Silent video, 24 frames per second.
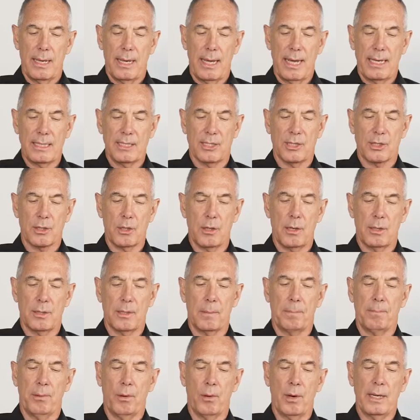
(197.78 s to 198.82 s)
insert
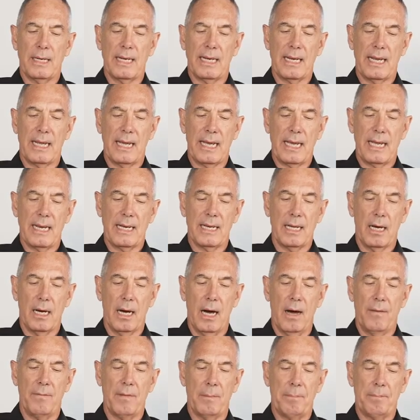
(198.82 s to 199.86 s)
the pointed end
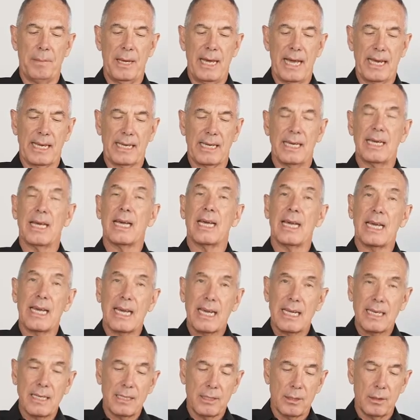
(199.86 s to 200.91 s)
of the pick
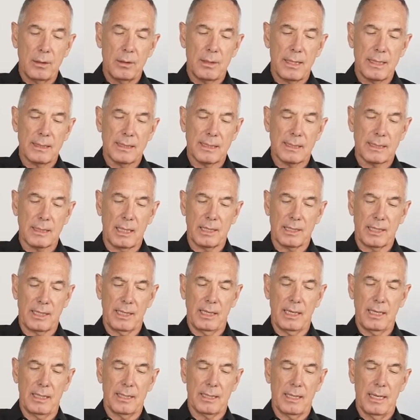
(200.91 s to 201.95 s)
into the
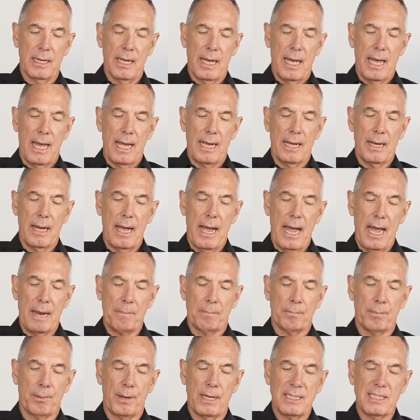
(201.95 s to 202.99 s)
succulent,
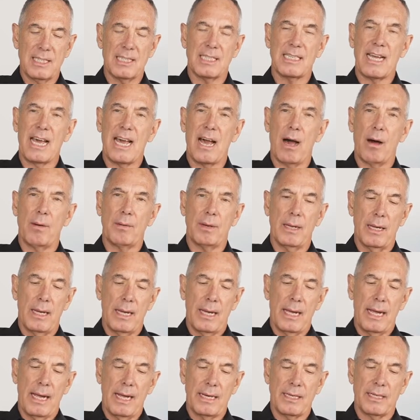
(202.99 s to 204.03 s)
and press down
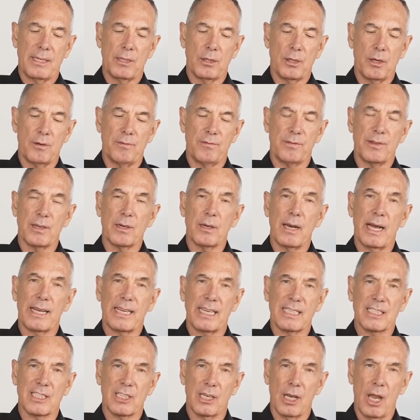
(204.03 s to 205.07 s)
until you feel like
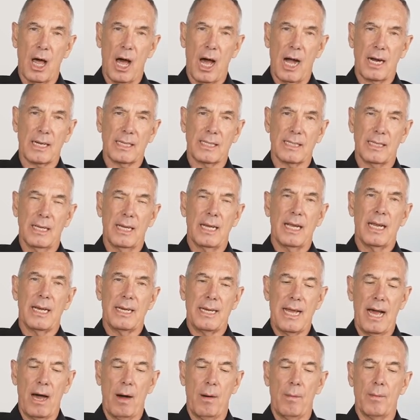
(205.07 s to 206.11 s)
it's locked.
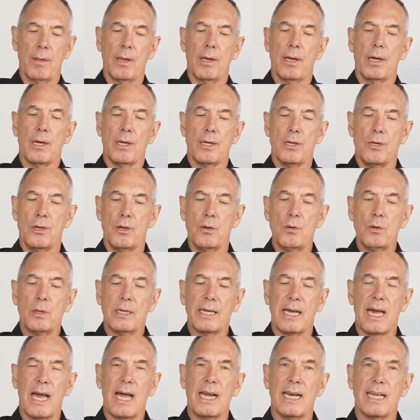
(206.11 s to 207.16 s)
Now, you
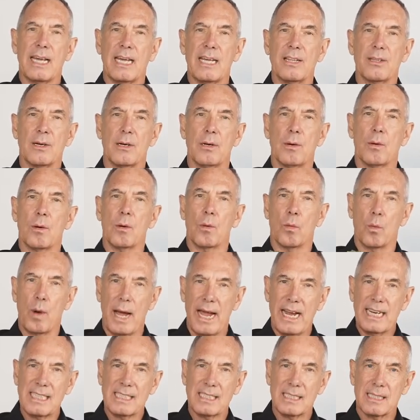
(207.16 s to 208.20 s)
can either
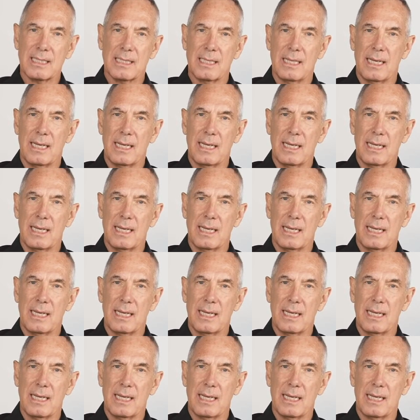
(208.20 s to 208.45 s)
wait